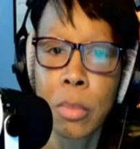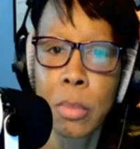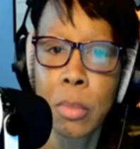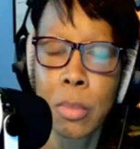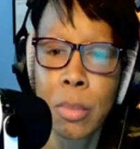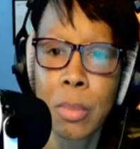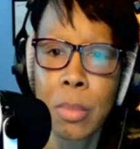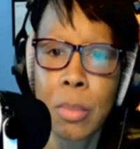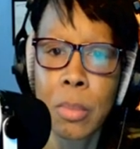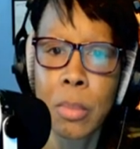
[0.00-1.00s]

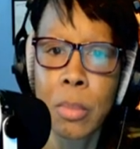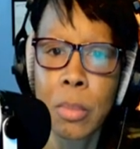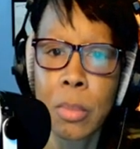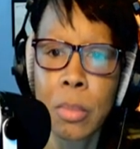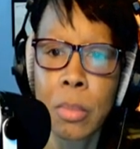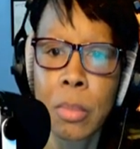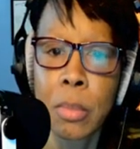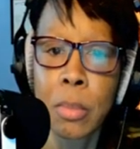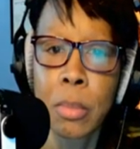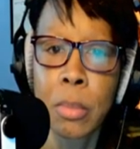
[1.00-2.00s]

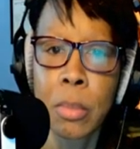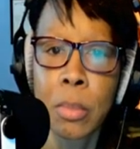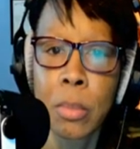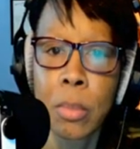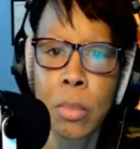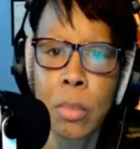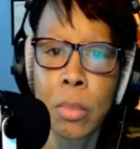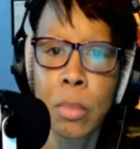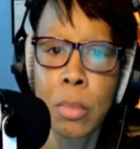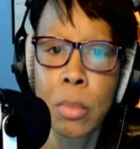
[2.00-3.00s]

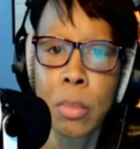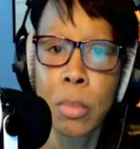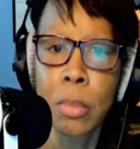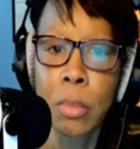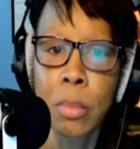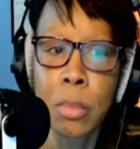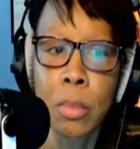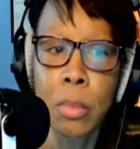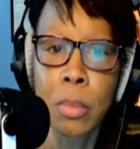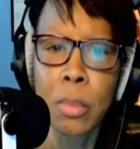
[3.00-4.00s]

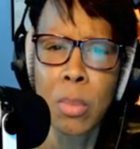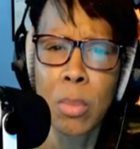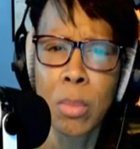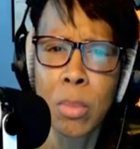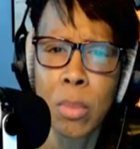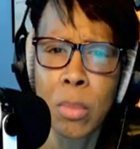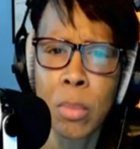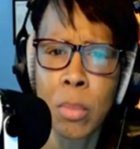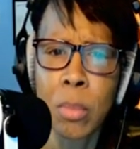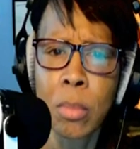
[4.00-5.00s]

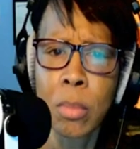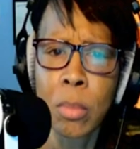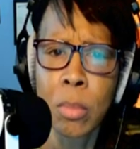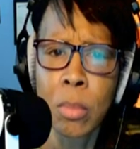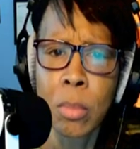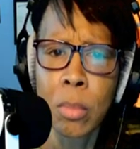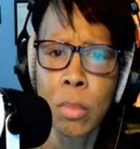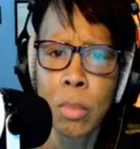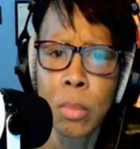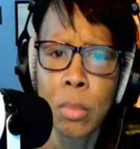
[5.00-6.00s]

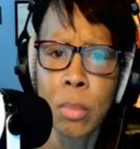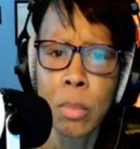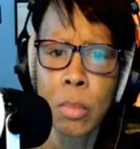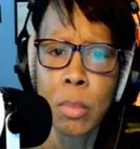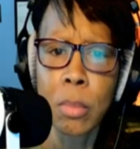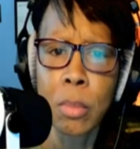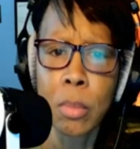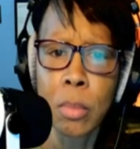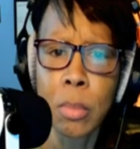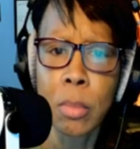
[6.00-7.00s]

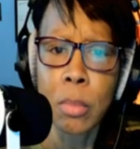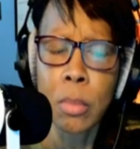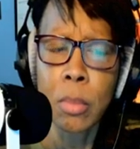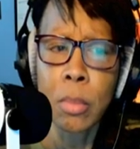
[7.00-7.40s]
(not speaking)